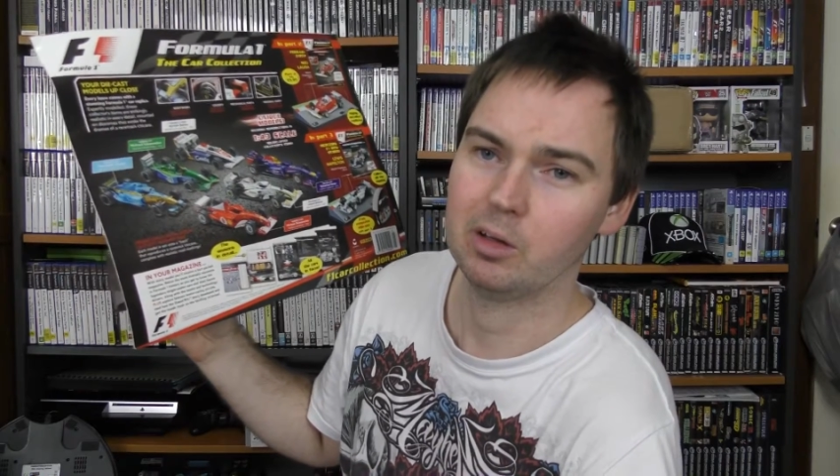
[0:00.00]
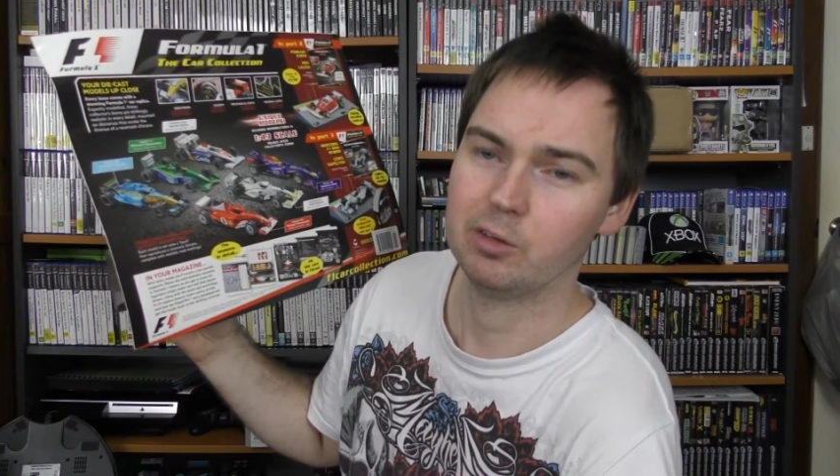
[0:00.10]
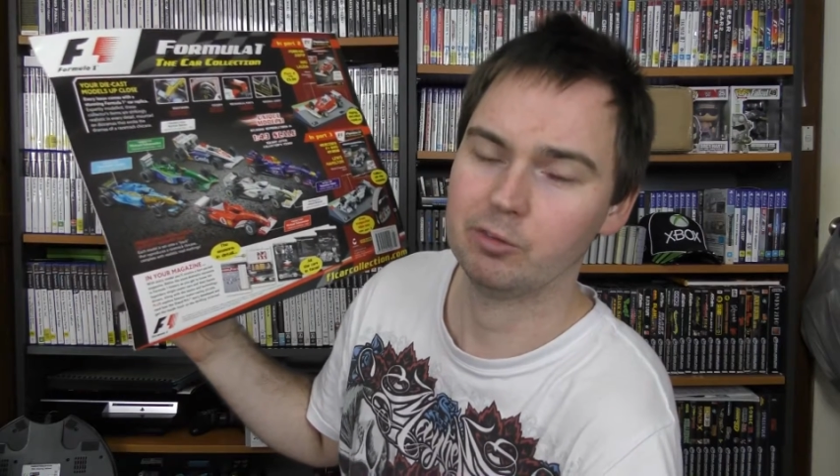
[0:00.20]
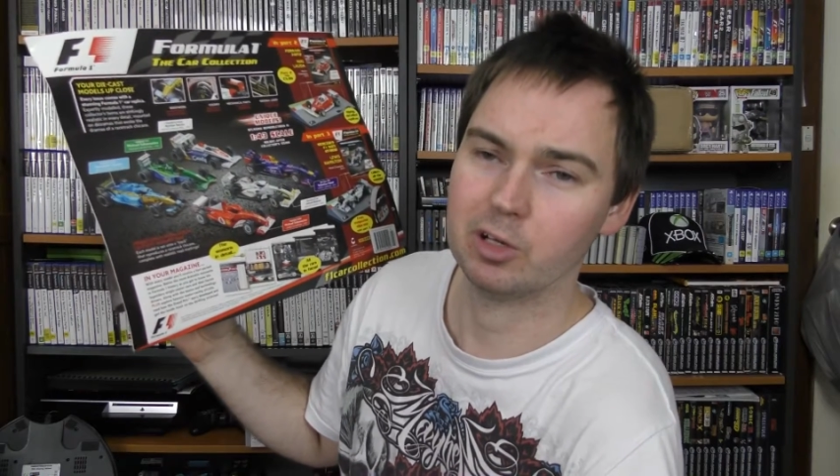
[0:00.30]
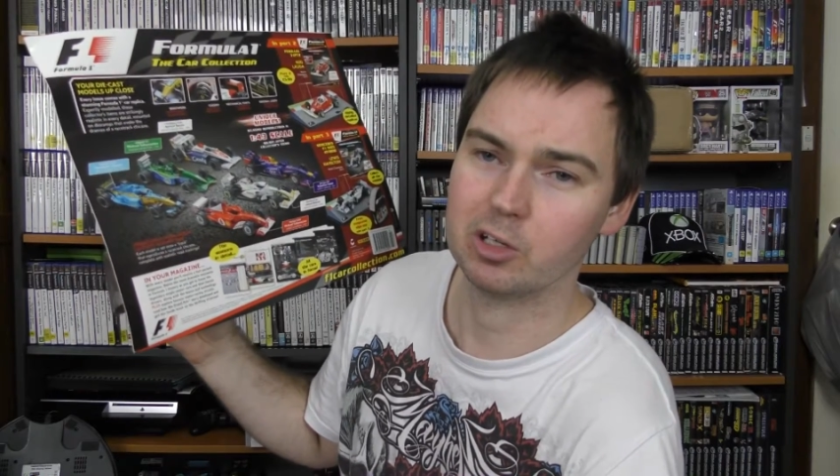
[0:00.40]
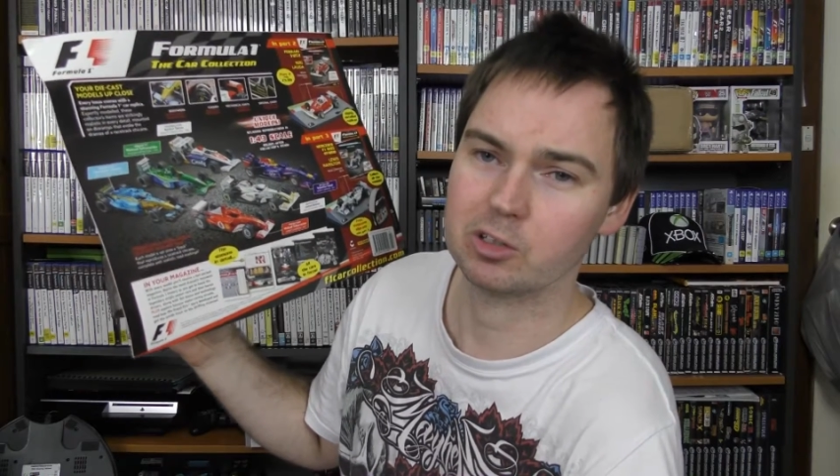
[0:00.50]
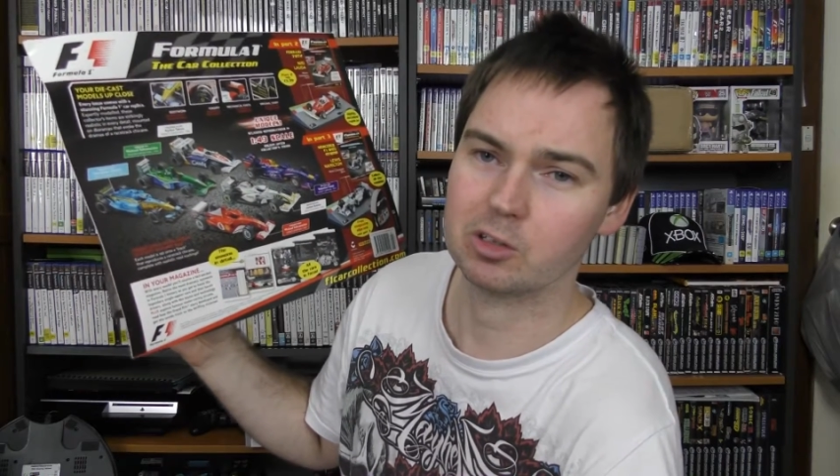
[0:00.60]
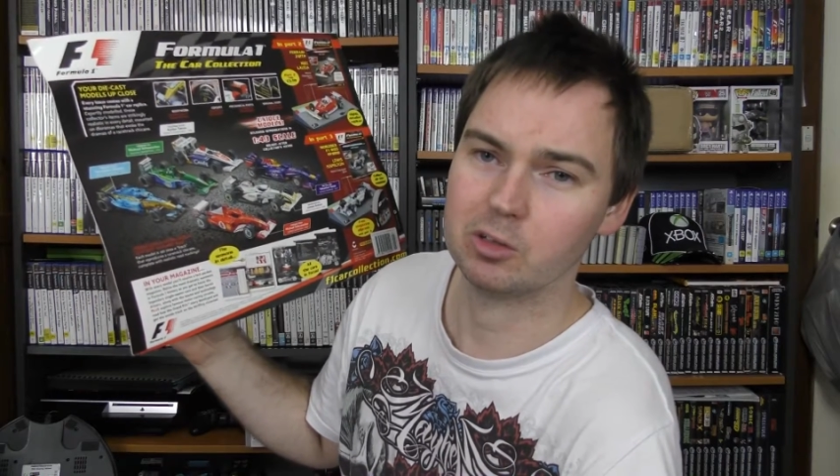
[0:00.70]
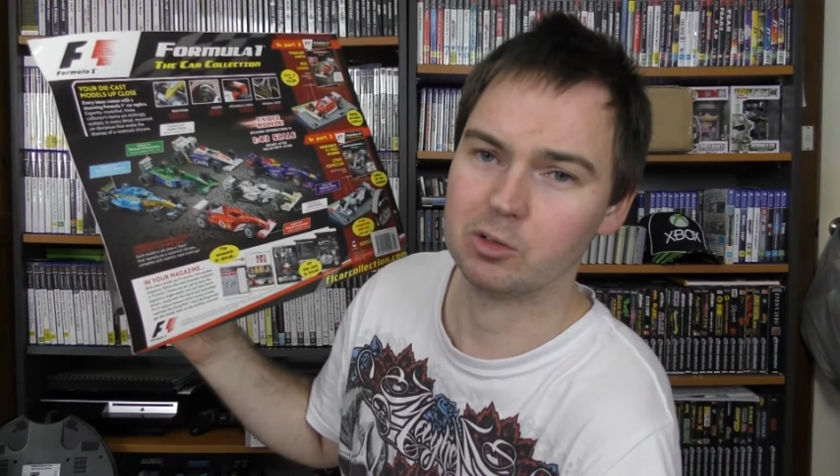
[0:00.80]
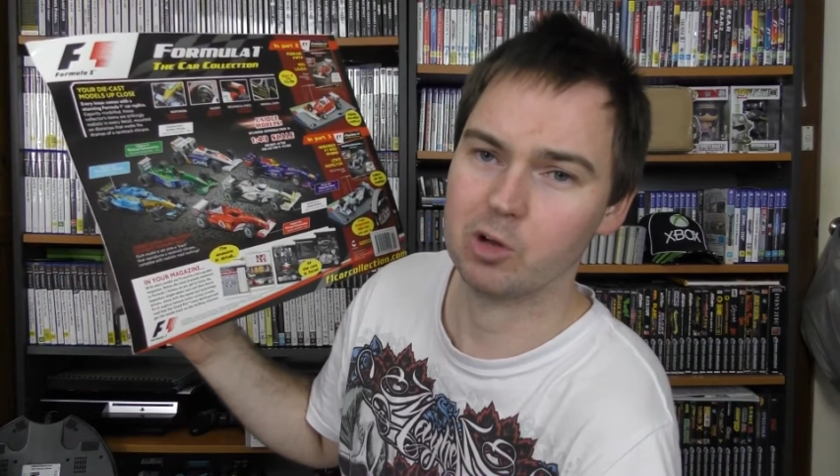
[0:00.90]

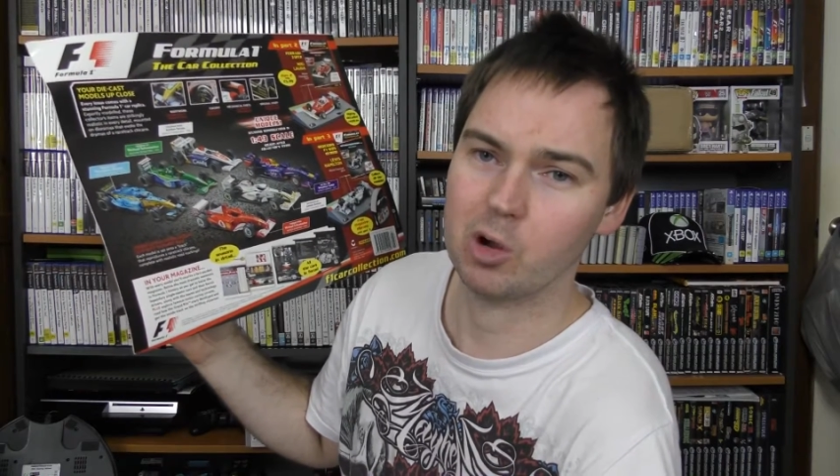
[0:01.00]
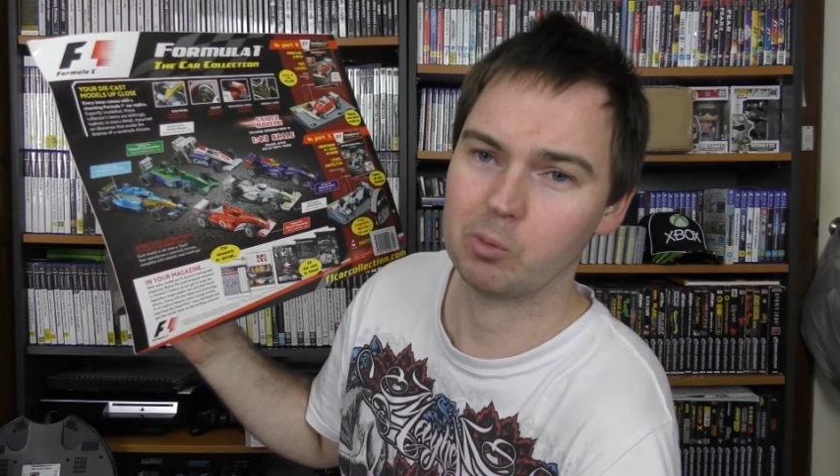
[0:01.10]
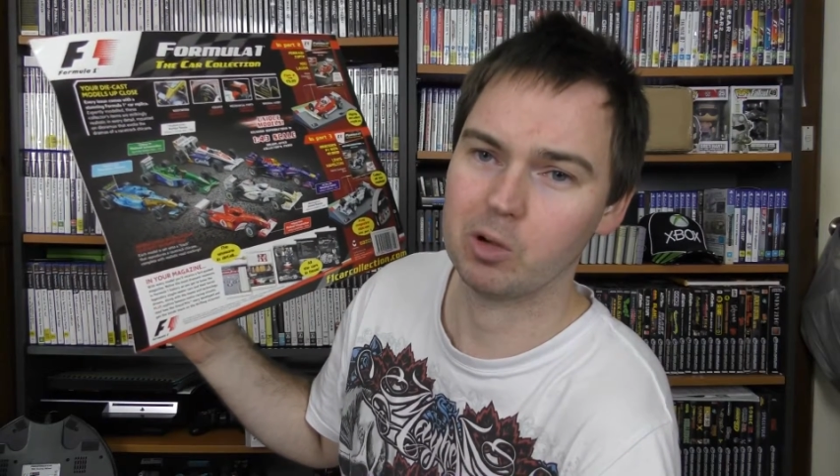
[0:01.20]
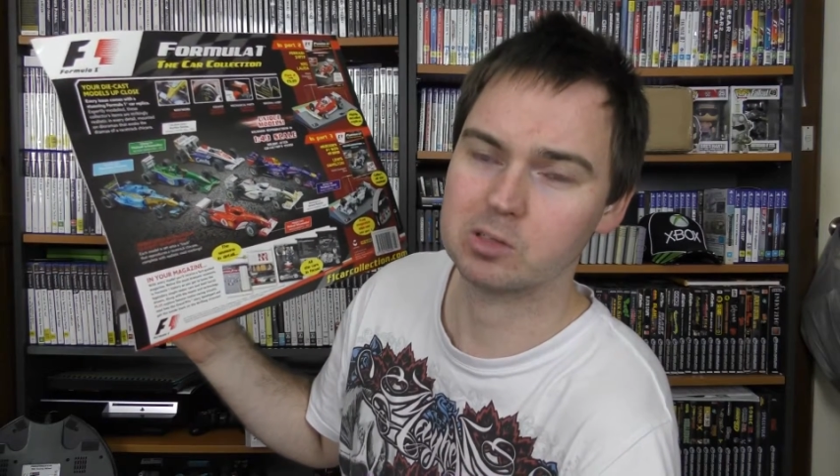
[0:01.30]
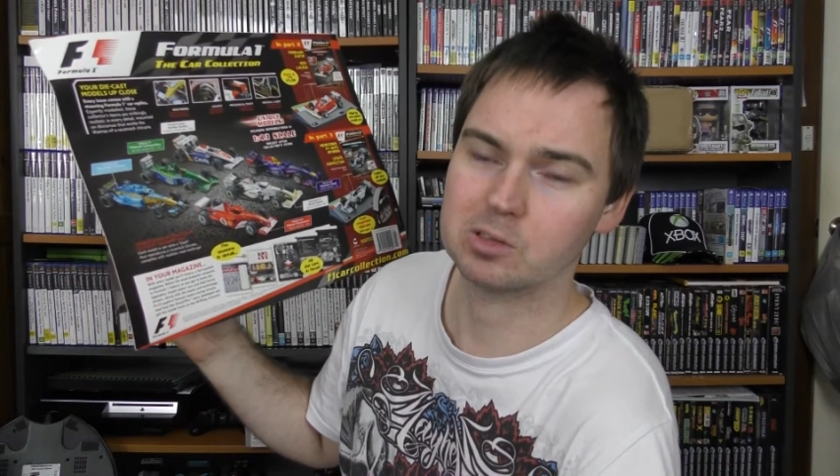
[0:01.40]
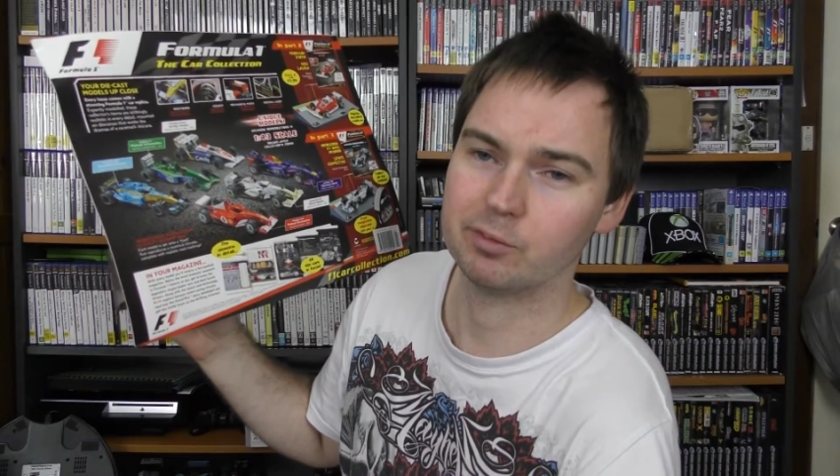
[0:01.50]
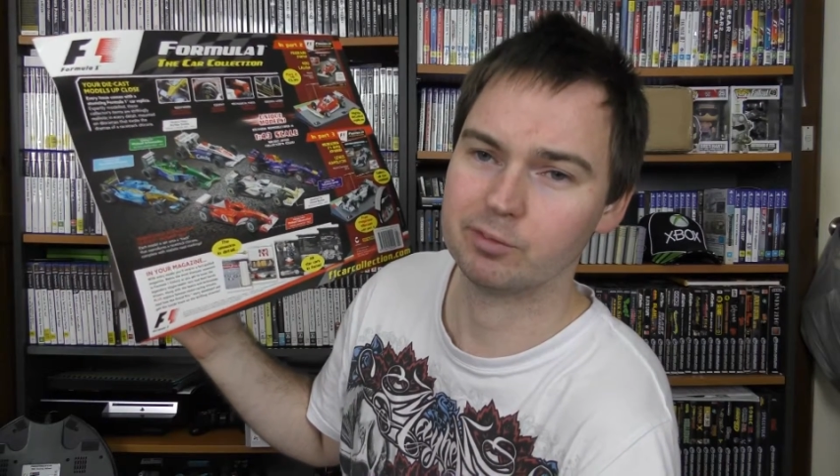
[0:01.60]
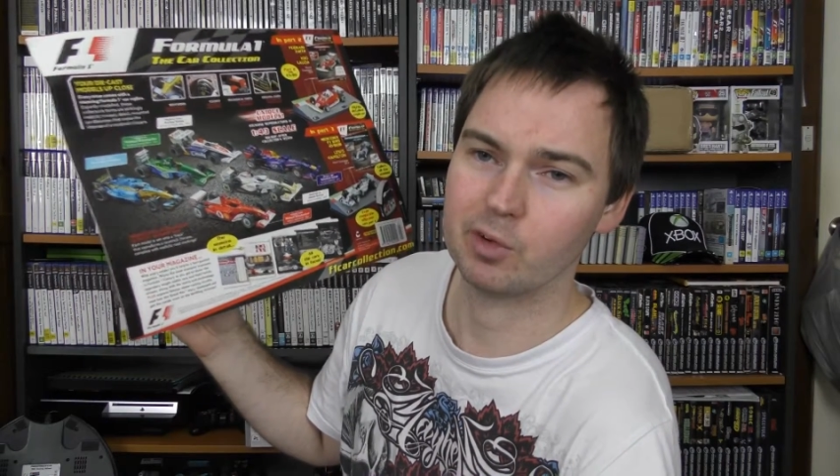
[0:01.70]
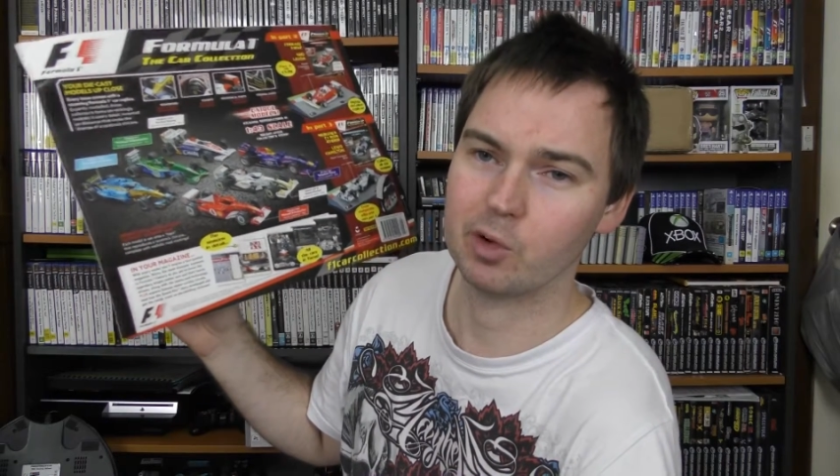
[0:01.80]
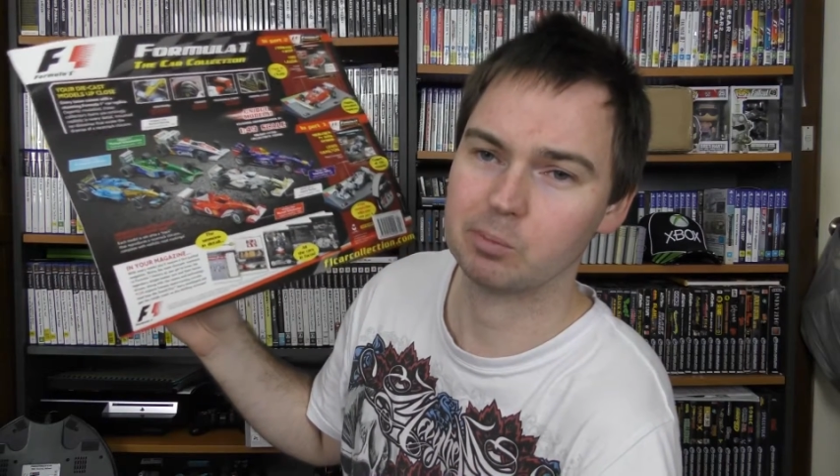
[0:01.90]
finished no worse than
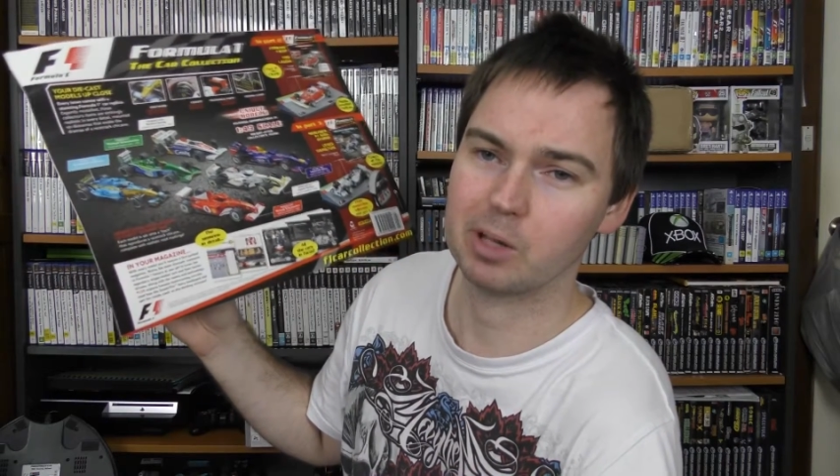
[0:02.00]
3rd